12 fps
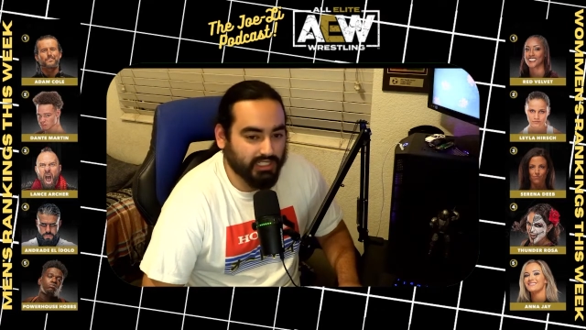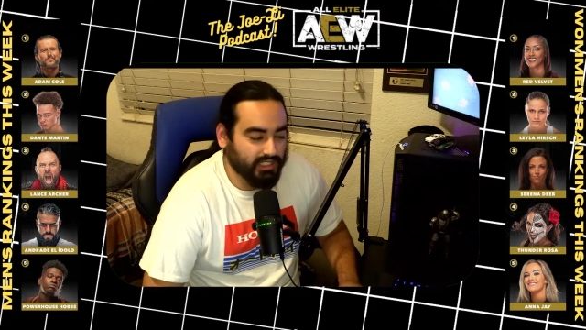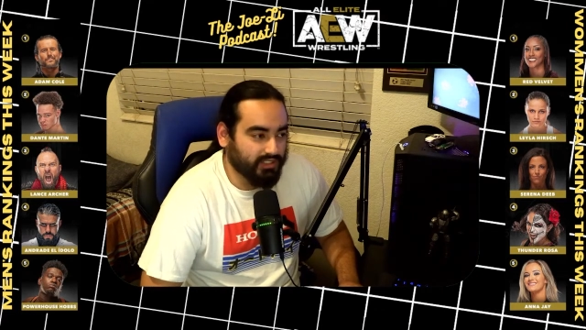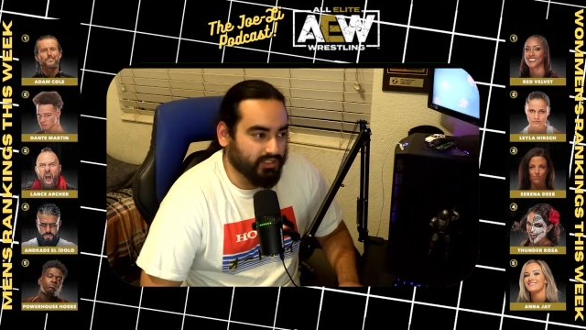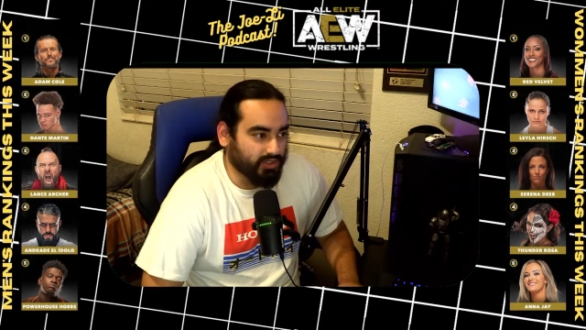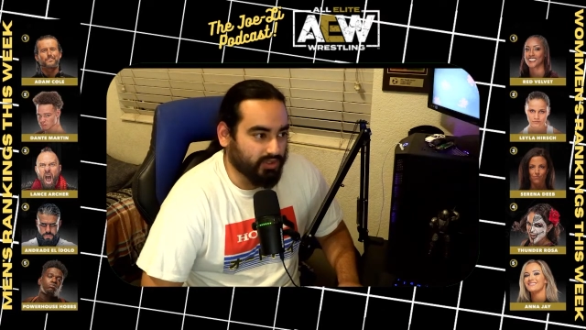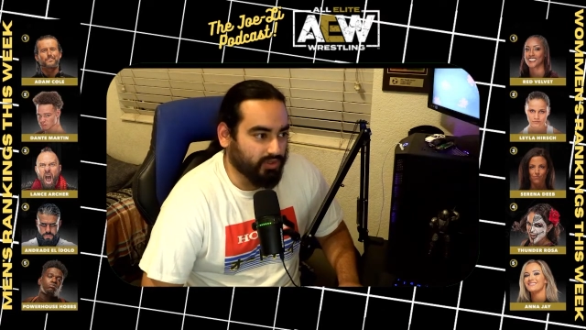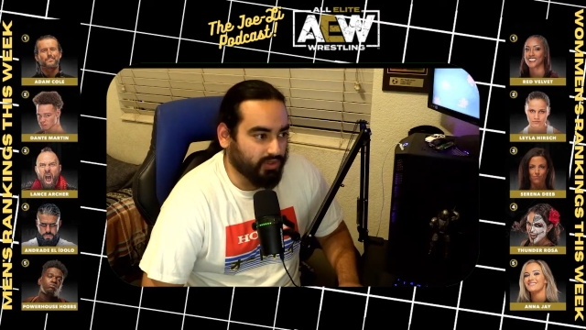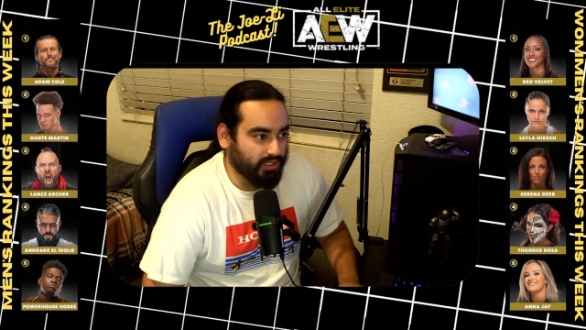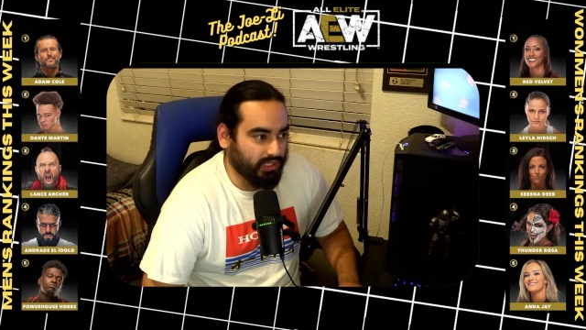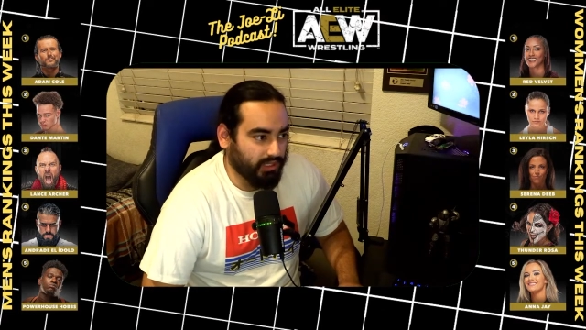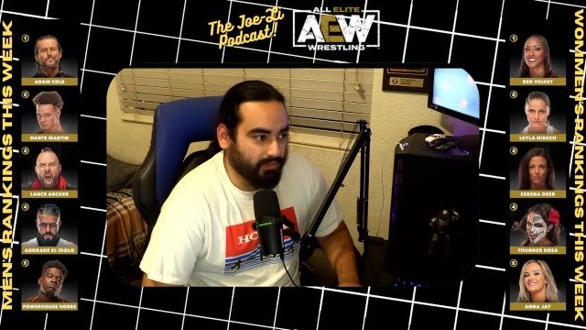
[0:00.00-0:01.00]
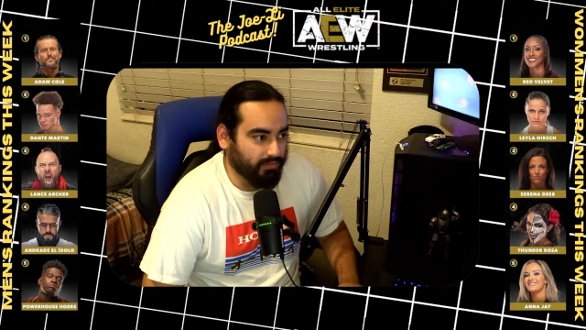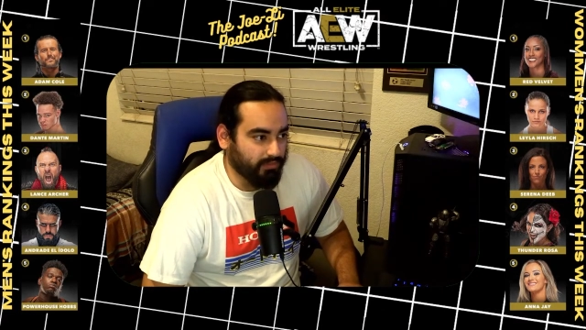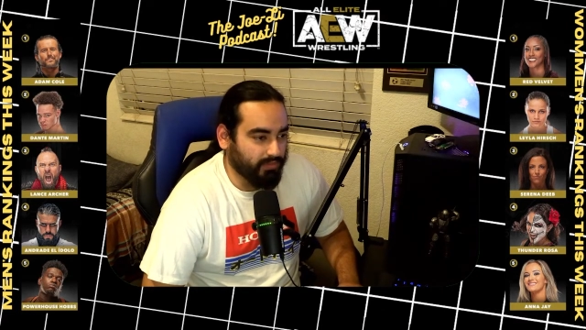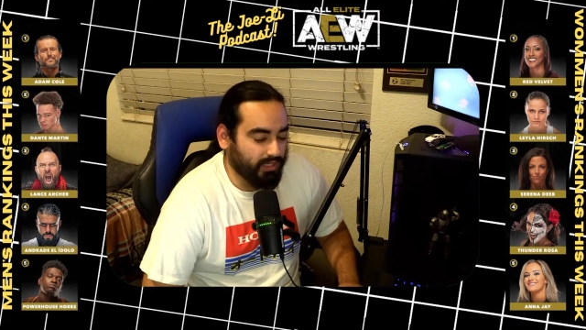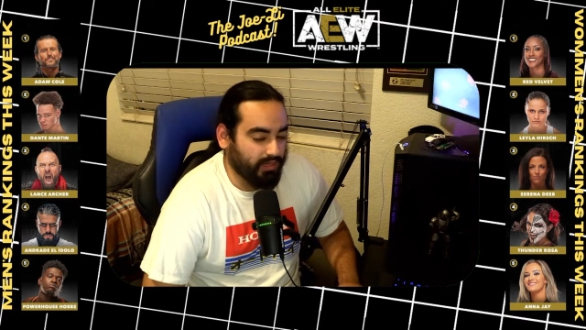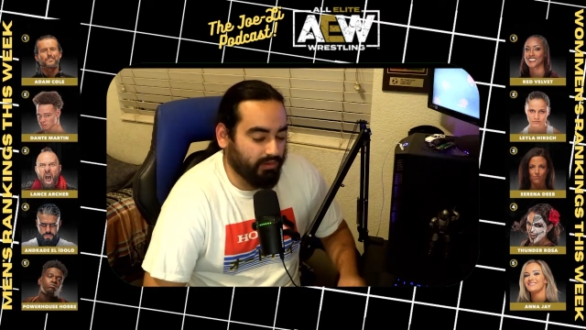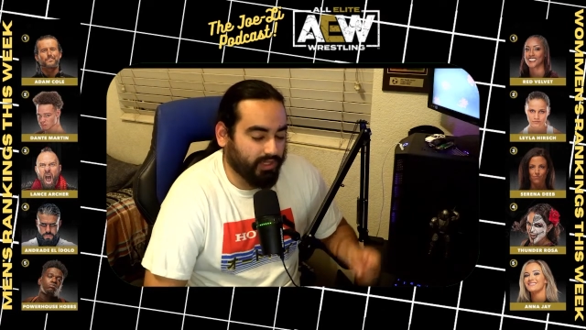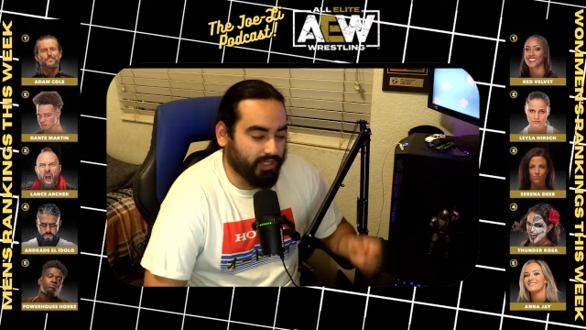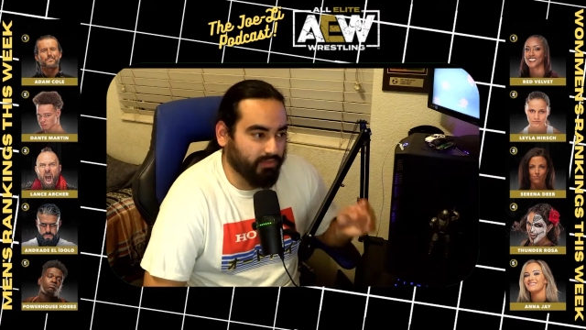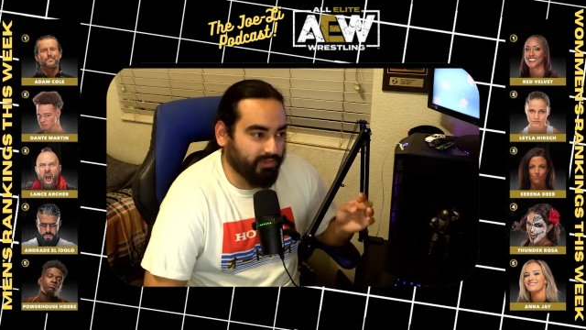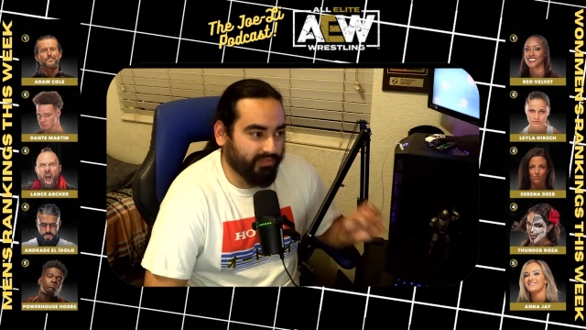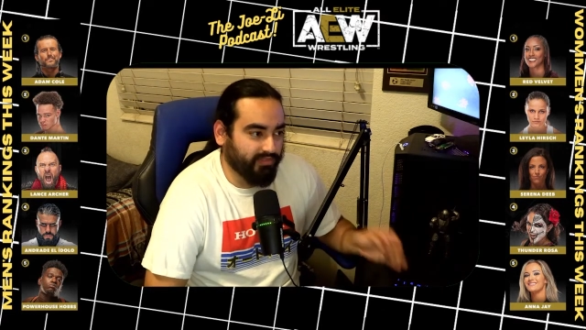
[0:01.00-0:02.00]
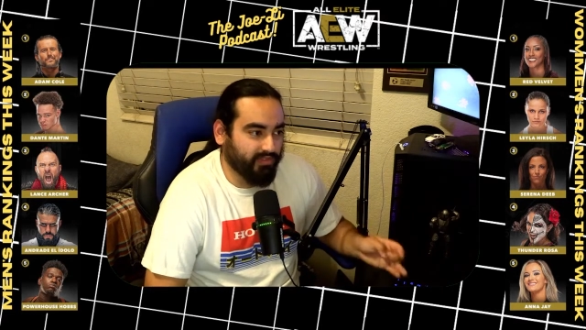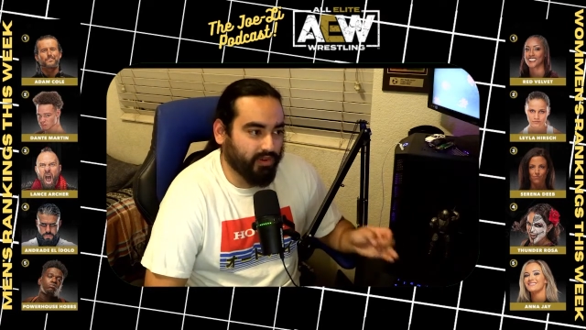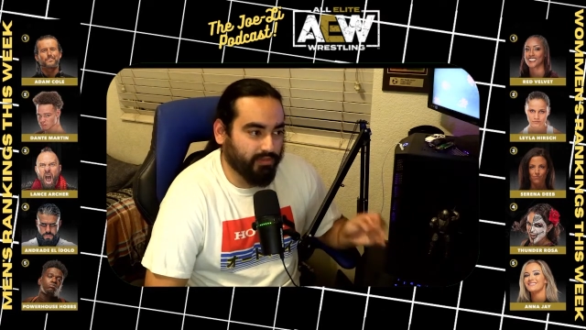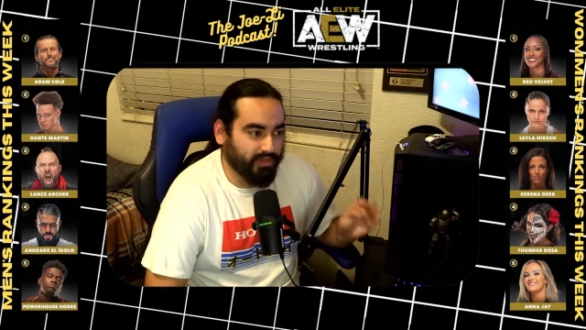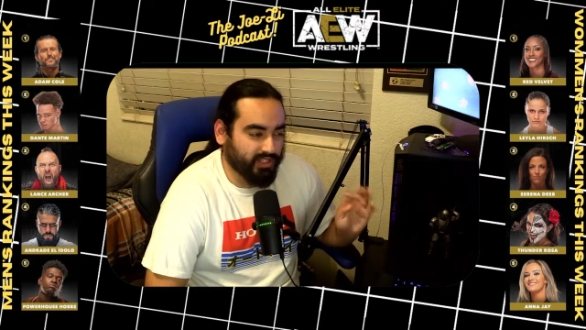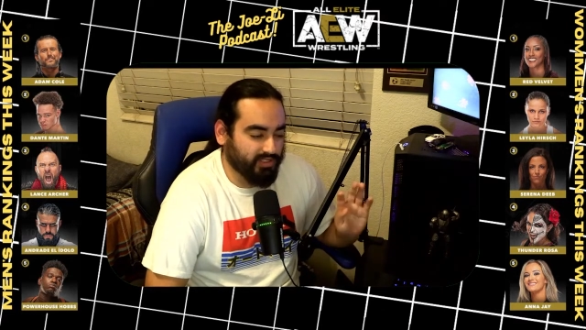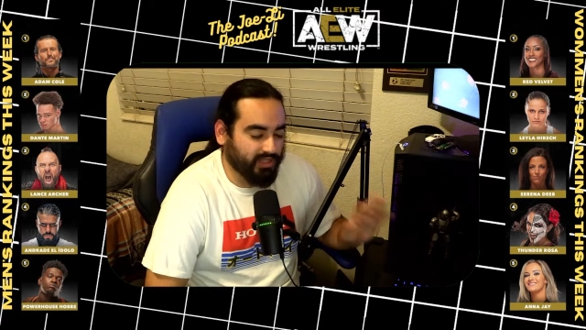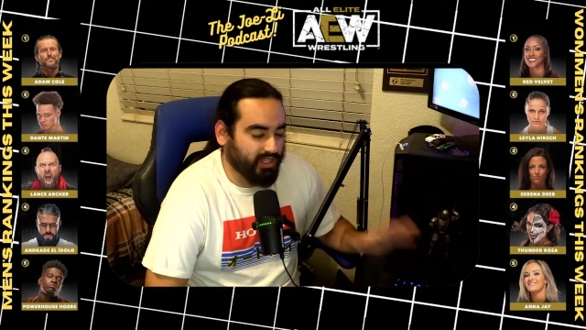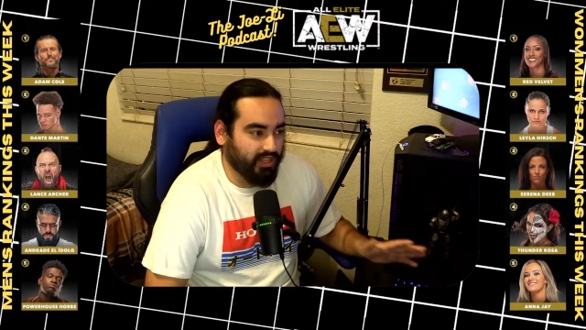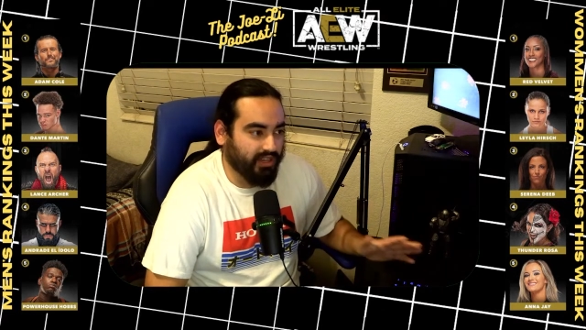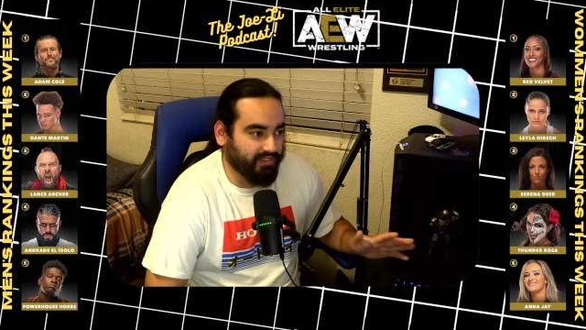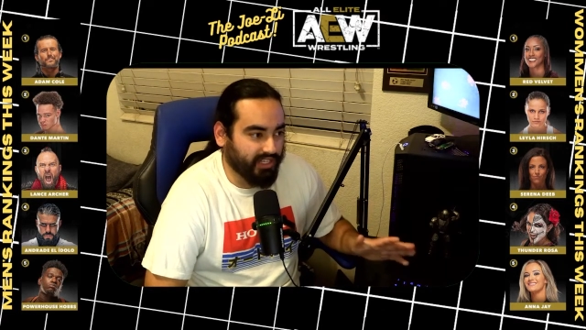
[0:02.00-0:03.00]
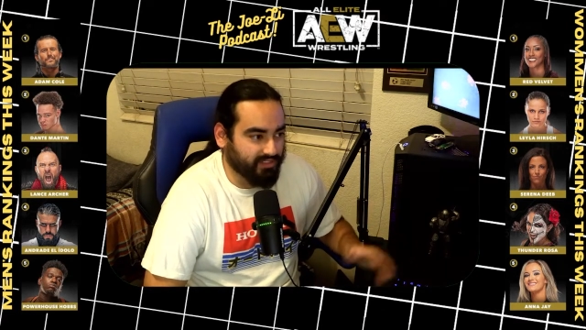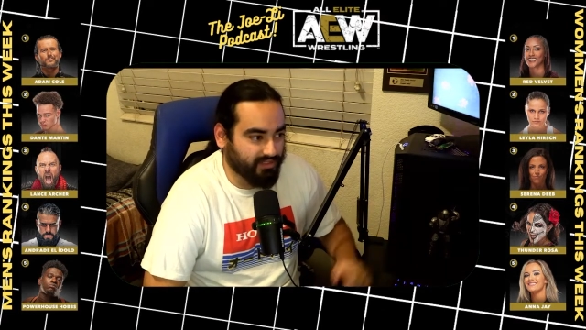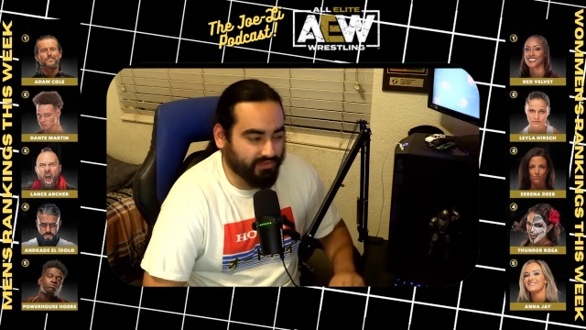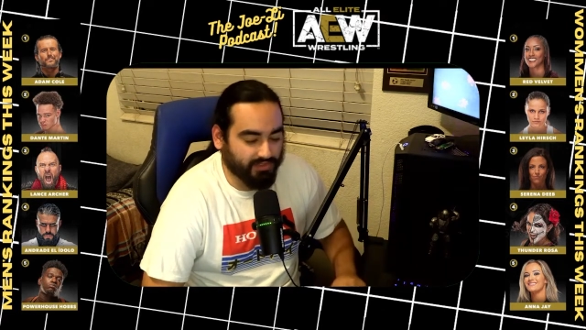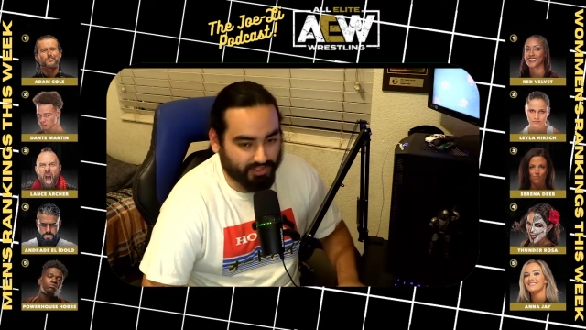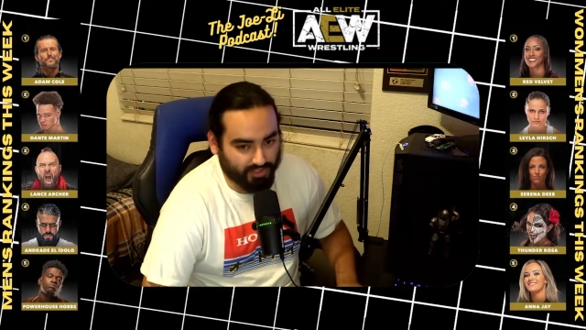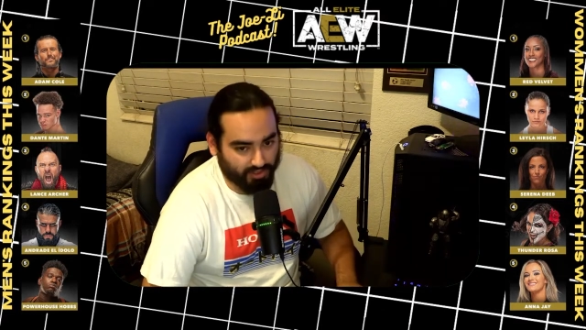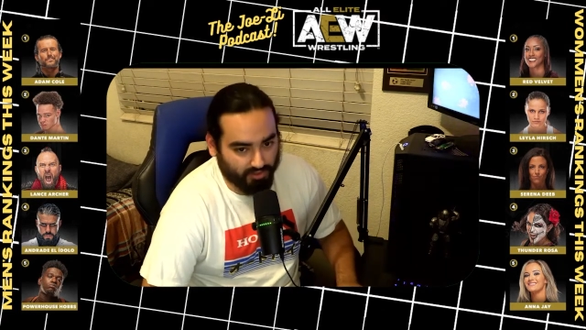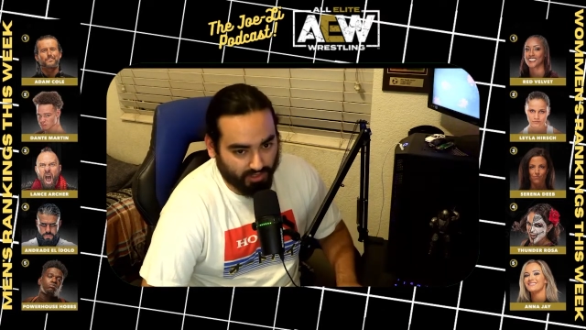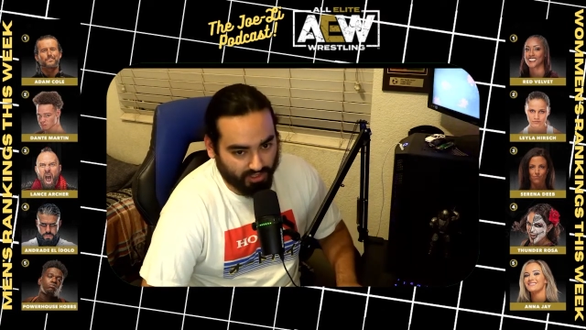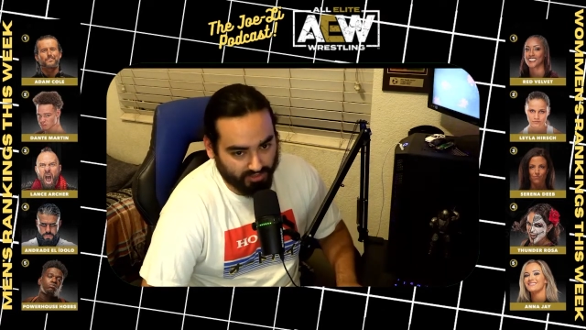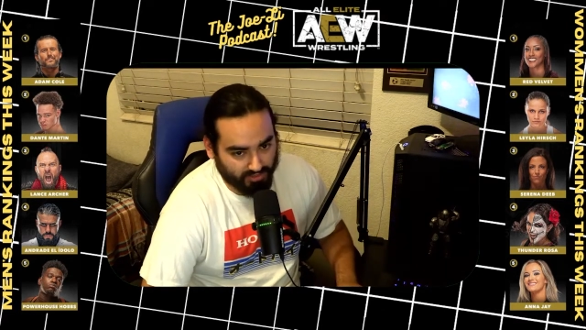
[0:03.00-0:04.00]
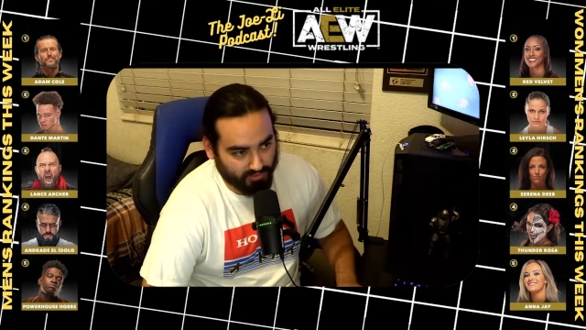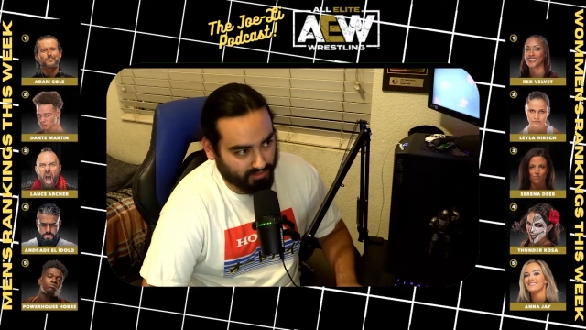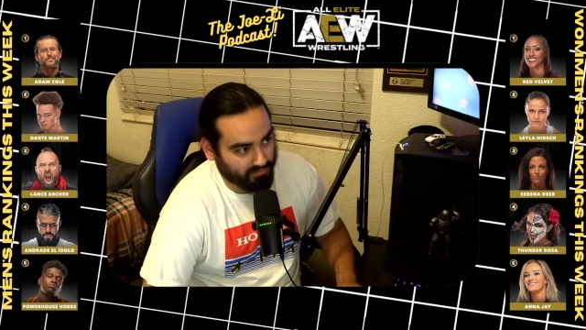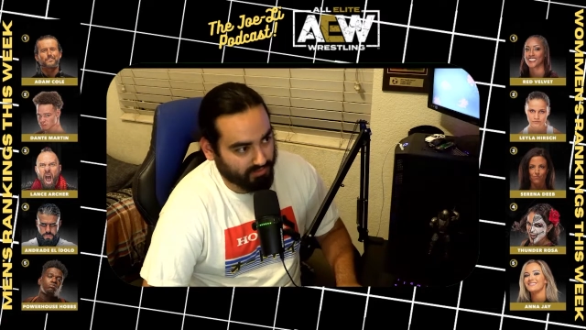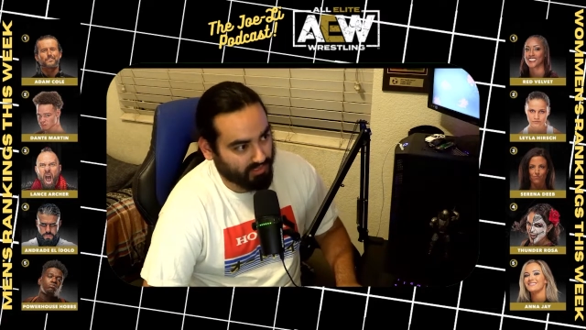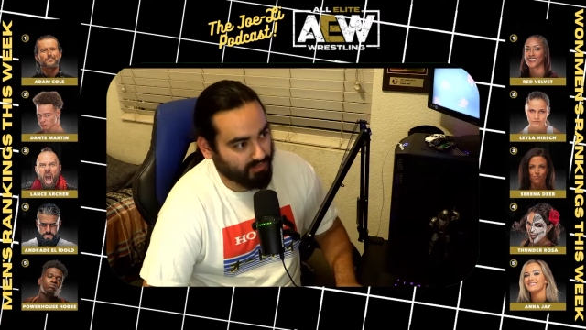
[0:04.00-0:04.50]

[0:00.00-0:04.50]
So I will keep you informed. Next week I'll have an answer for sure where it's going to be.